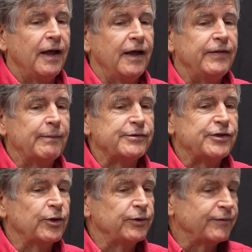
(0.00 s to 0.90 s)
and there was
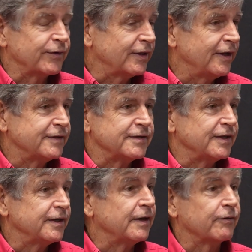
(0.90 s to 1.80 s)
the old Everglades
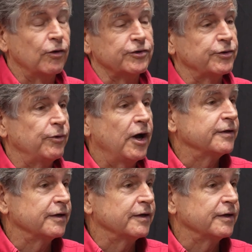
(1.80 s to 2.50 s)
Inn, and of course the Rod